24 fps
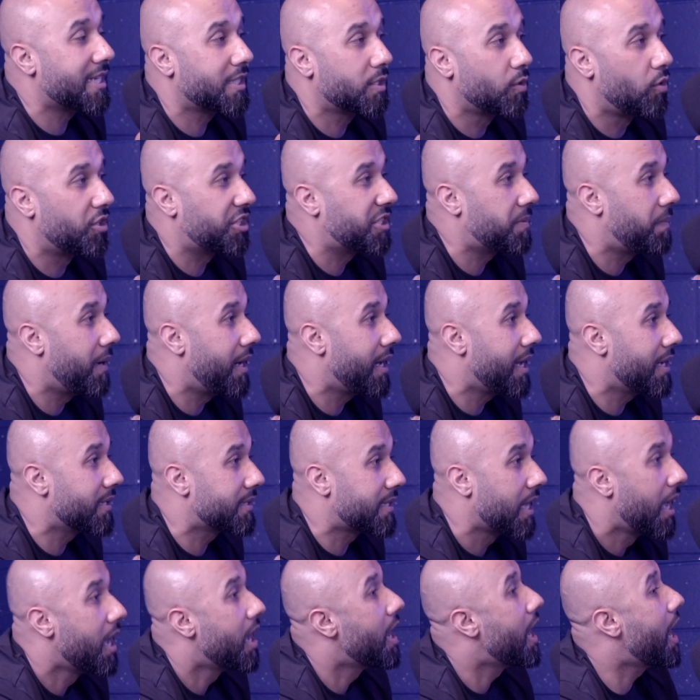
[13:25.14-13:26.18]
no experience.
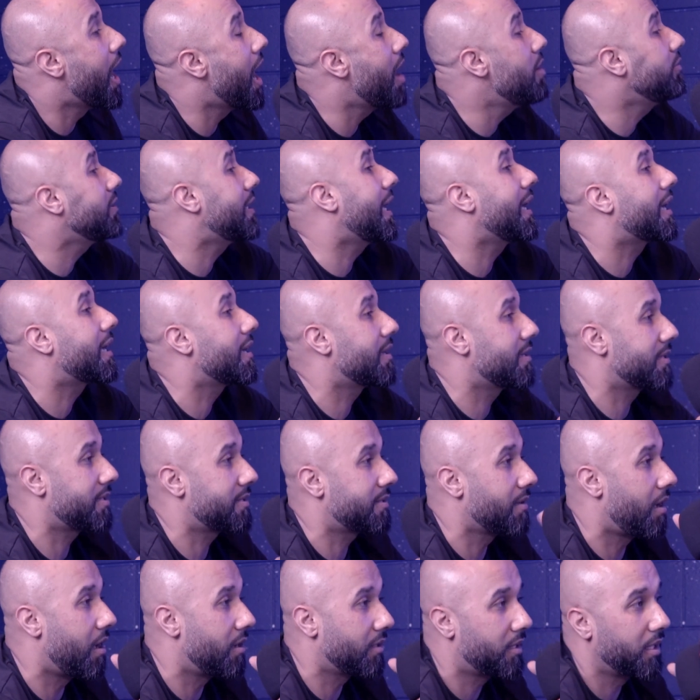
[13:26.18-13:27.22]
How they can
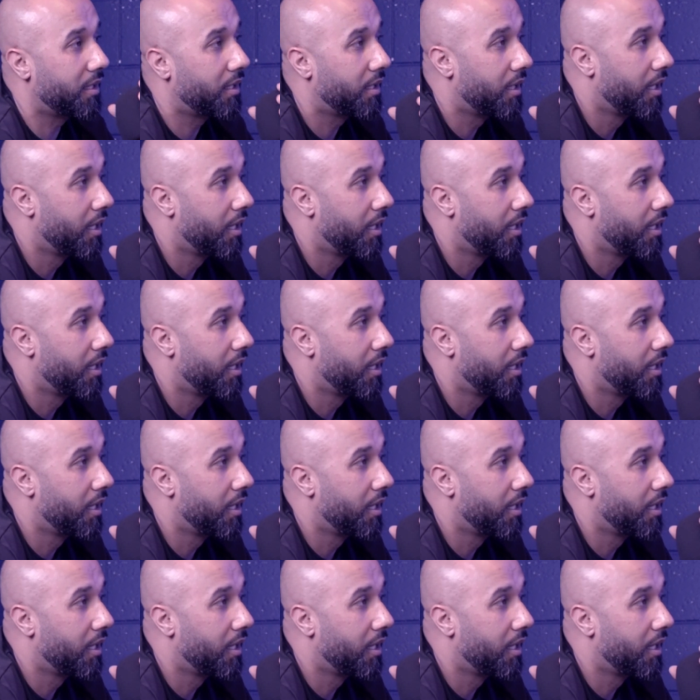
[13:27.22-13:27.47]
start it?